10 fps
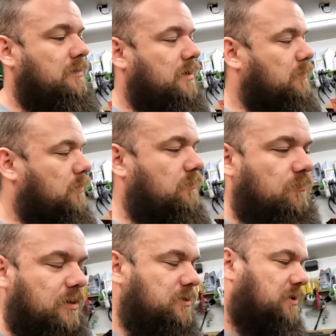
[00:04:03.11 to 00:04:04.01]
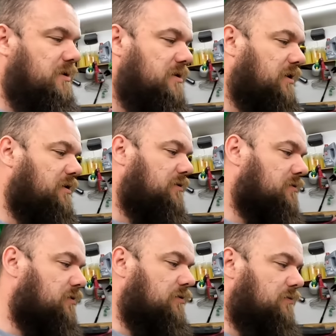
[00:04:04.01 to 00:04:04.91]
I don't want to rush anything.
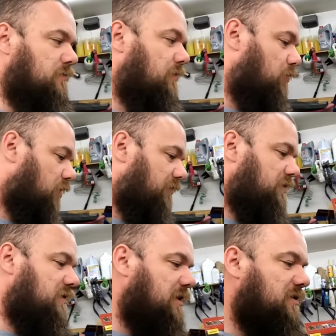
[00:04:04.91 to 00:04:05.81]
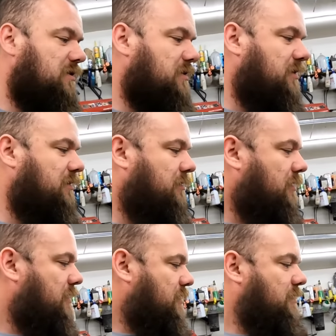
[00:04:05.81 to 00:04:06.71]
So whatever stage it's in,
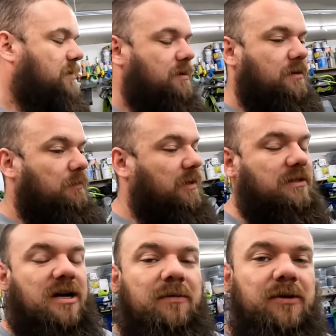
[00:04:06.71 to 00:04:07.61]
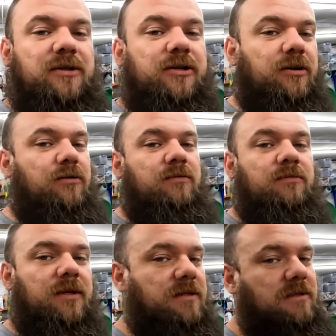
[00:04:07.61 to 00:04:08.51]
by the time of the show,
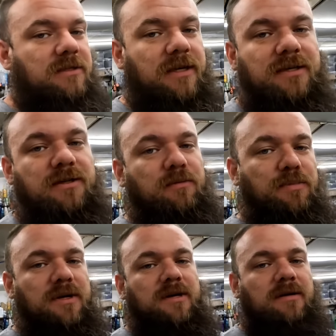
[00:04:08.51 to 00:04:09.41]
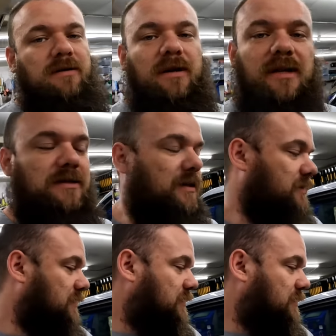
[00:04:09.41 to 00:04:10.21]
that's the stage it'll be in and that's it.